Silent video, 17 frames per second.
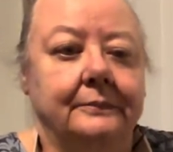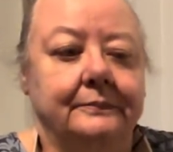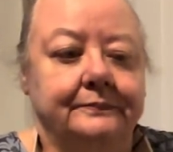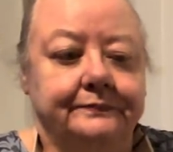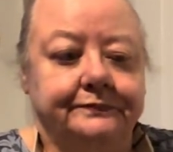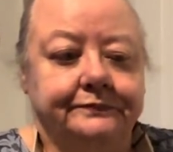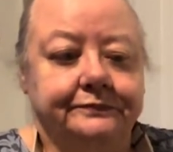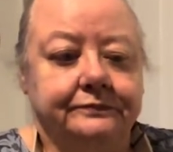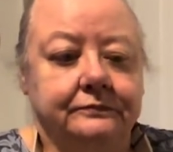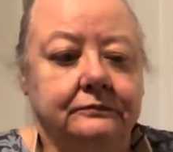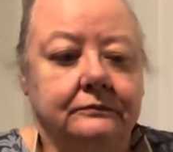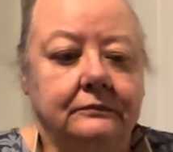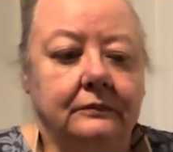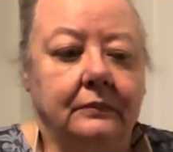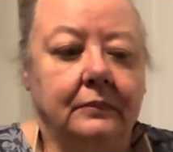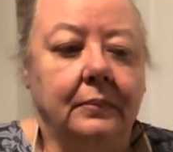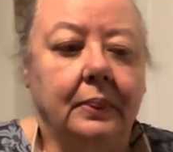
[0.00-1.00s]
And you could send it
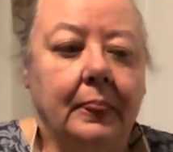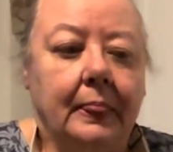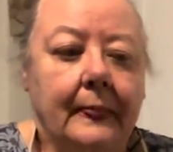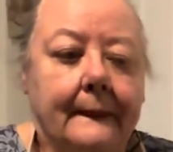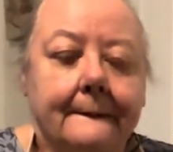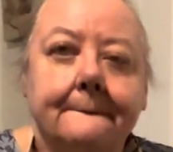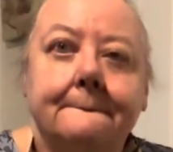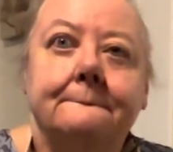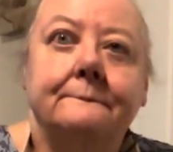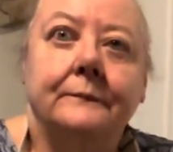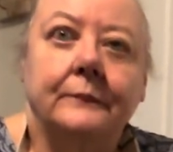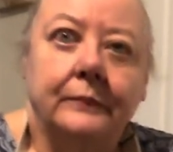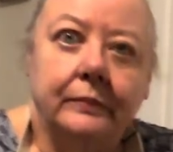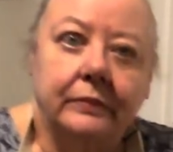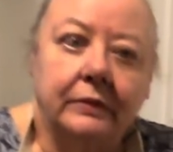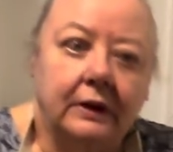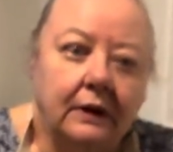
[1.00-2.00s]
in
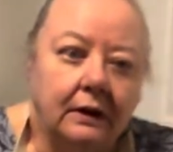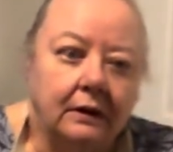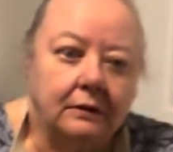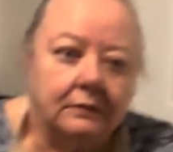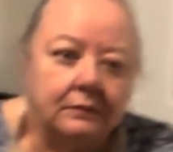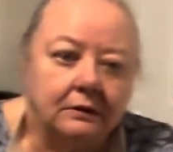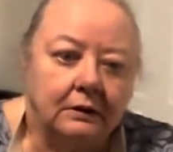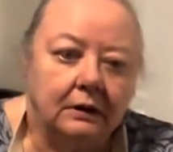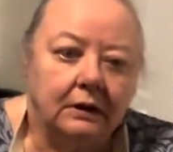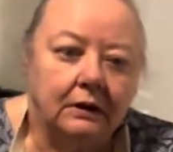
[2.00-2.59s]
PayPal.